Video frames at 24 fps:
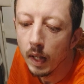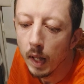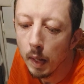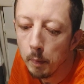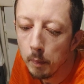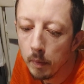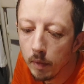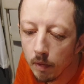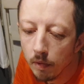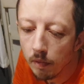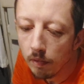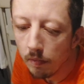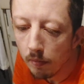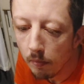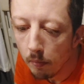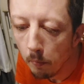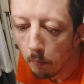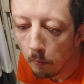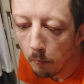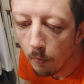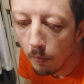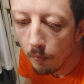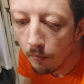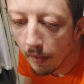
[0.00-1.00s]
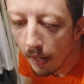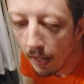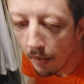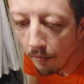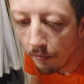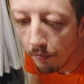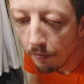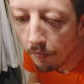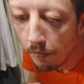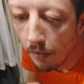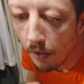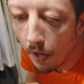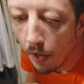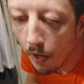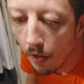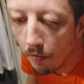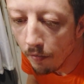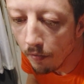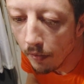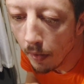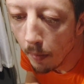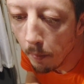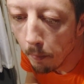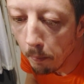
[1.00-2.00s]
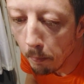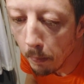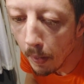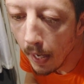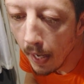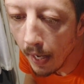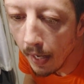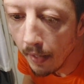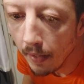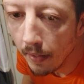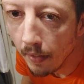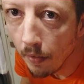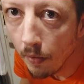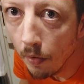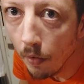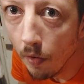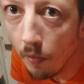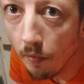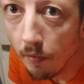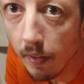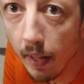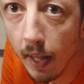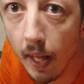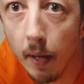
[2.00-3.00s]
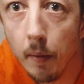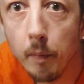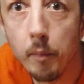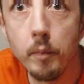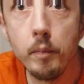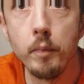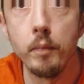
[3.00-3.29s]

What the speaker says: Let me just move that further back over there.